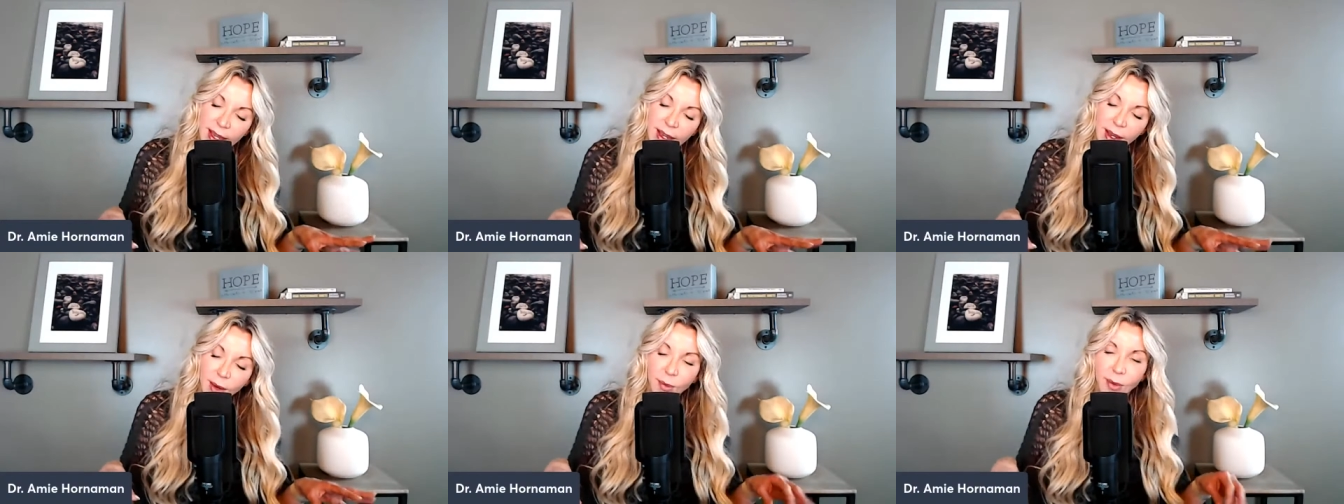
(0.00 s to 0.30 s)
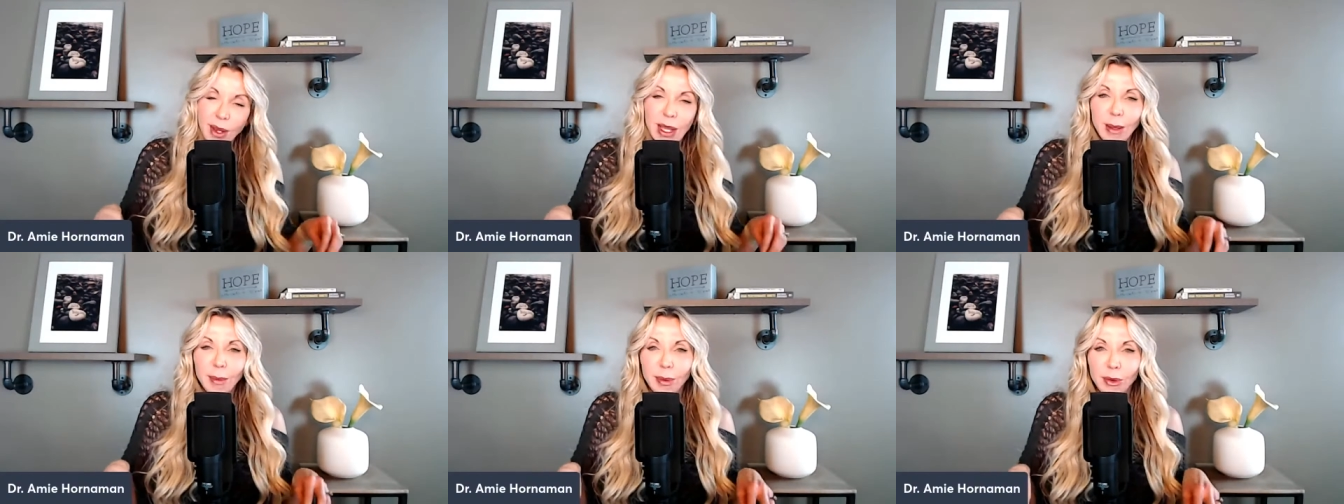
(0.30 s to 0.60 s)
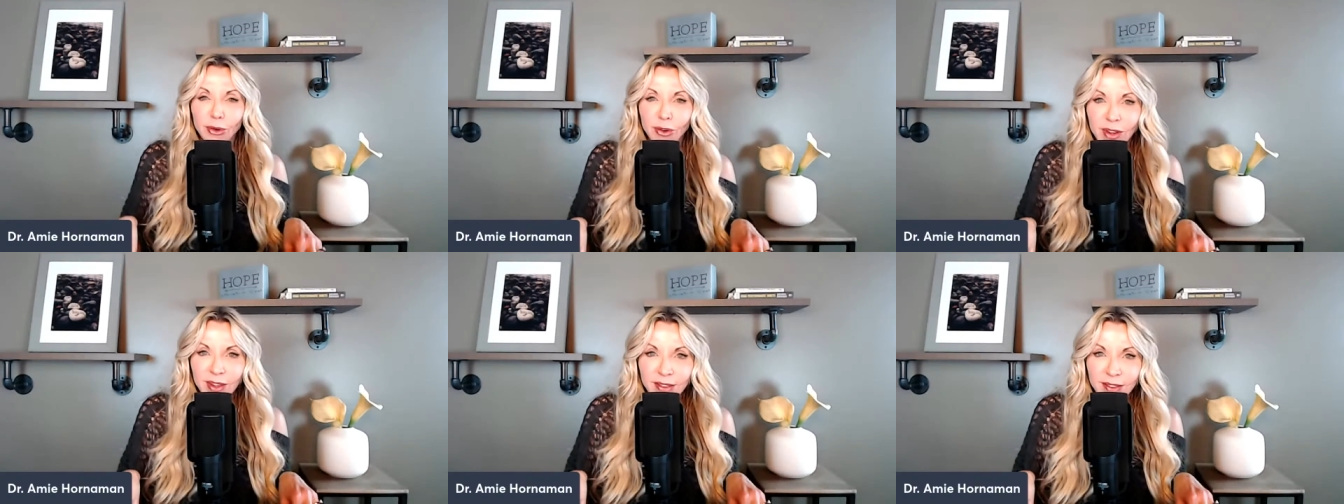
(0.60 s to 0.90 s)
zinc and we're
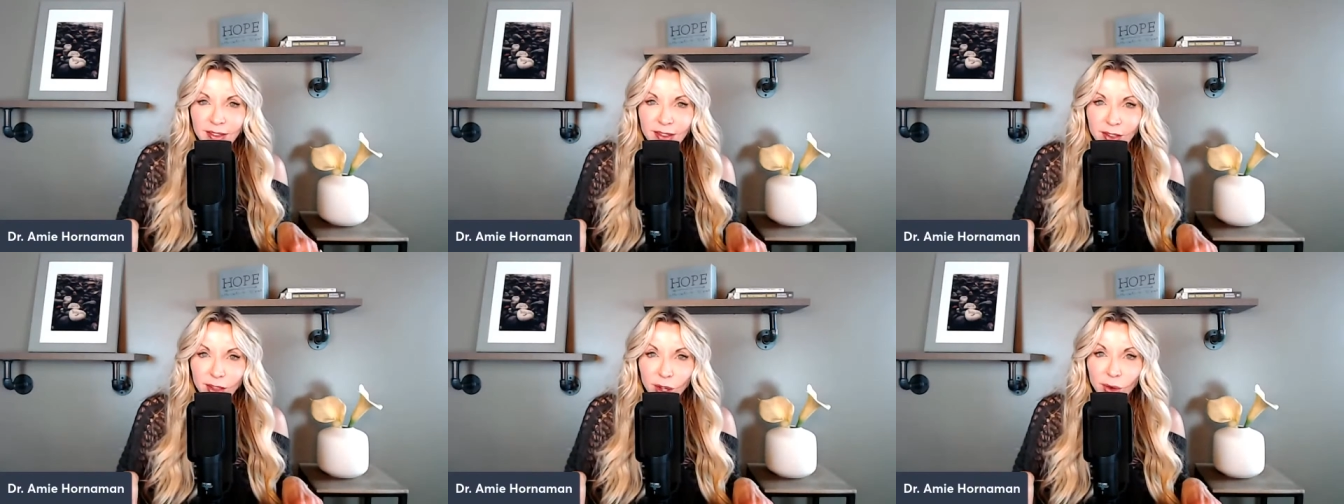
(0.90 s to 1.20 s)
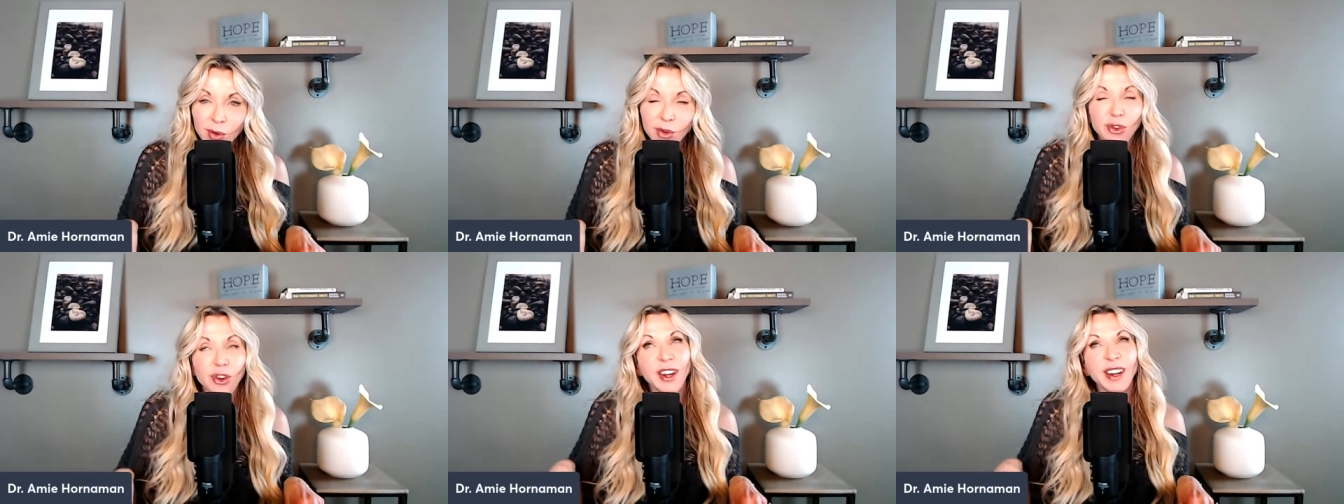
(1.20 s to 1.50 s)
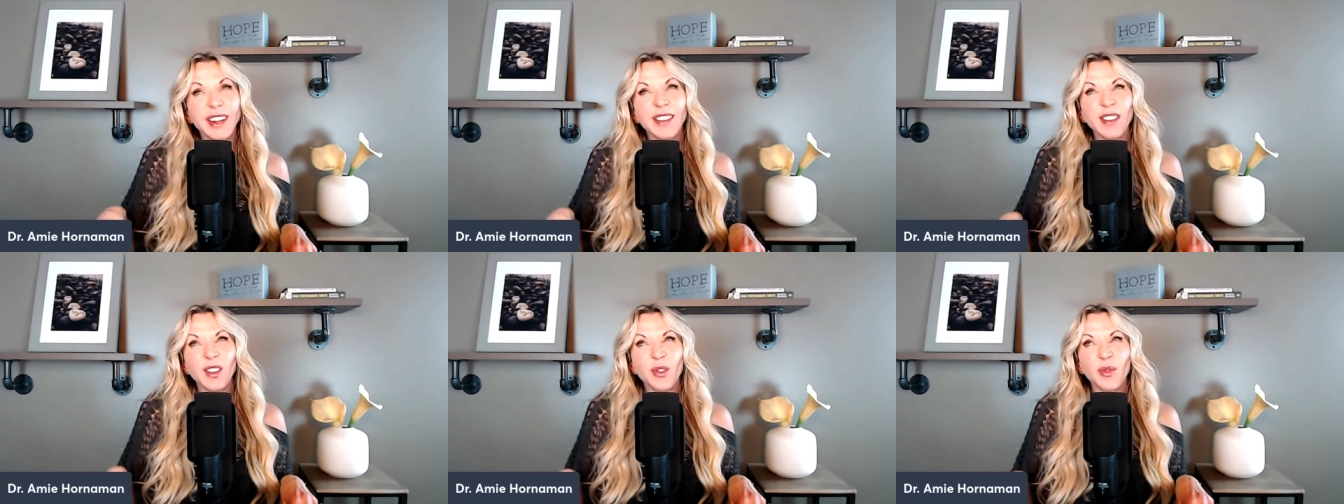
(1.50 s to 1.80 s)
keeping your insulin low and you're
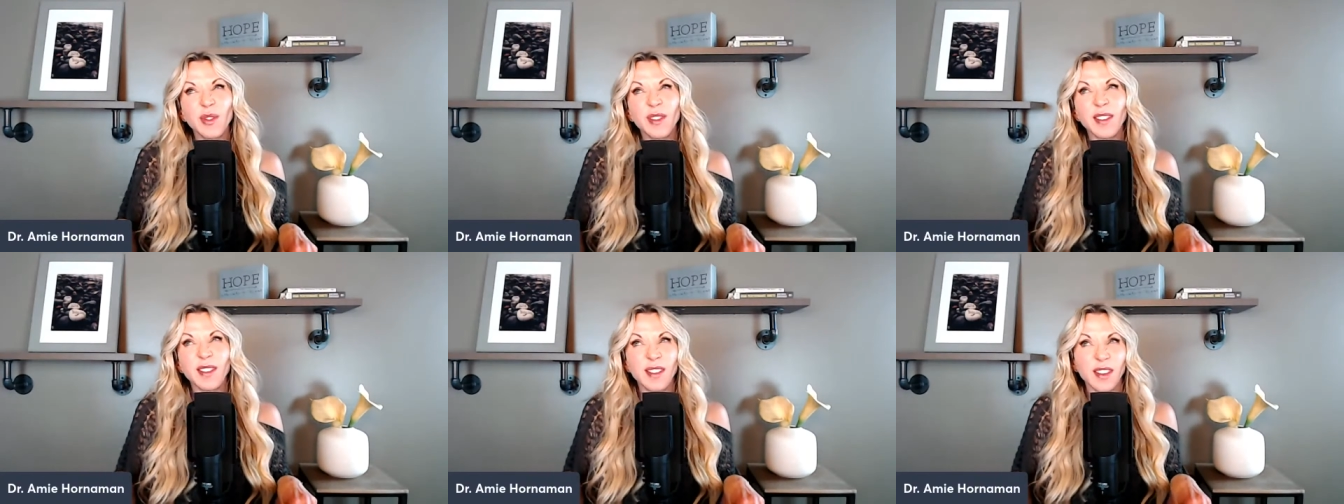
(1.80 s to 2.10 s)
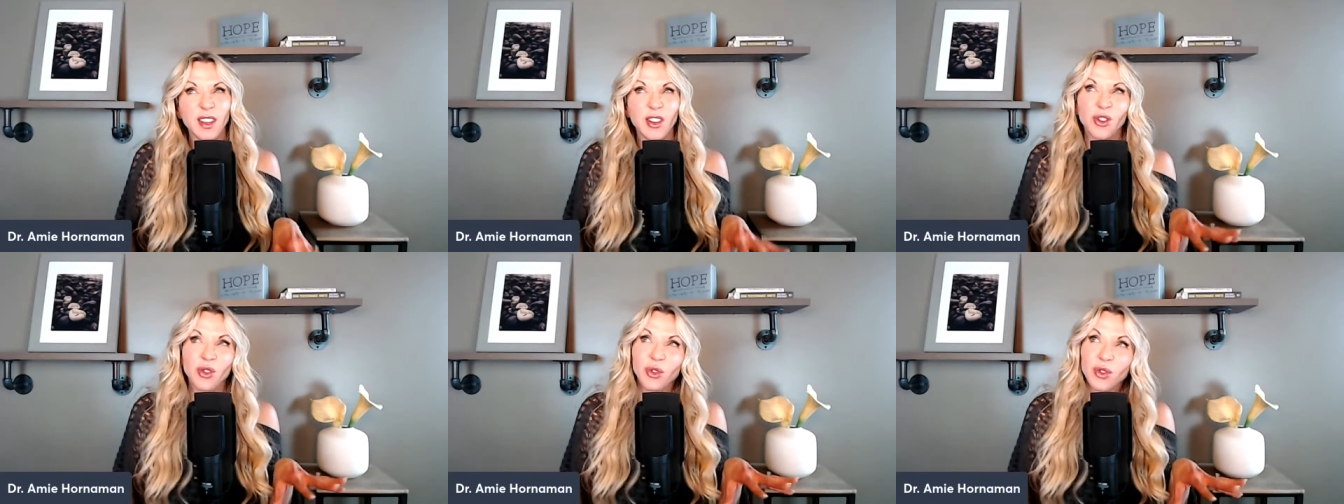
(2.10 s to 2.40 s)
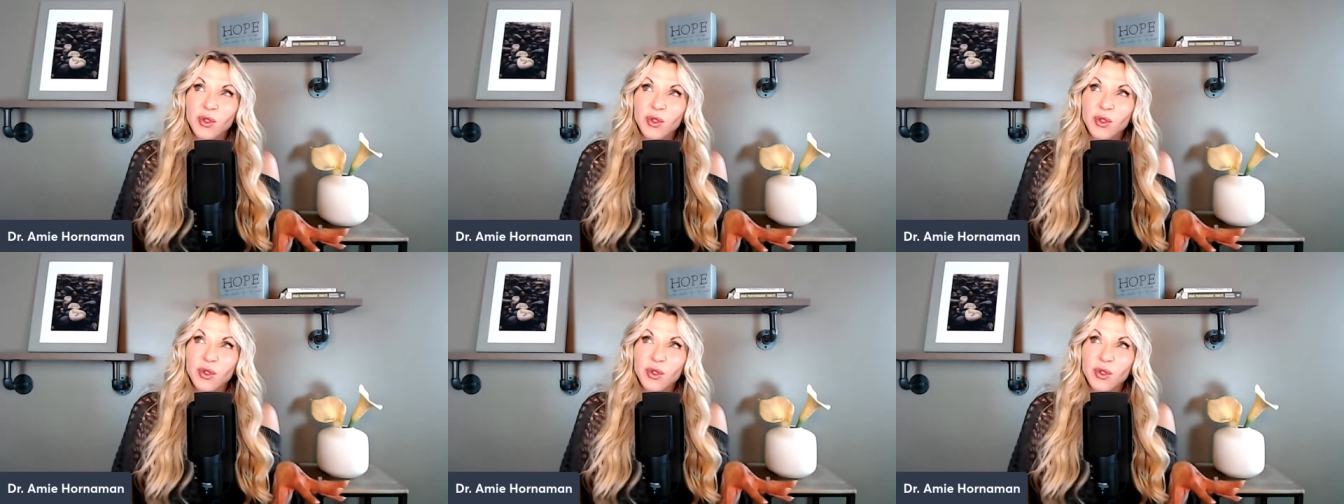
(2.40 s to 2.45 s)
not insulin resistant,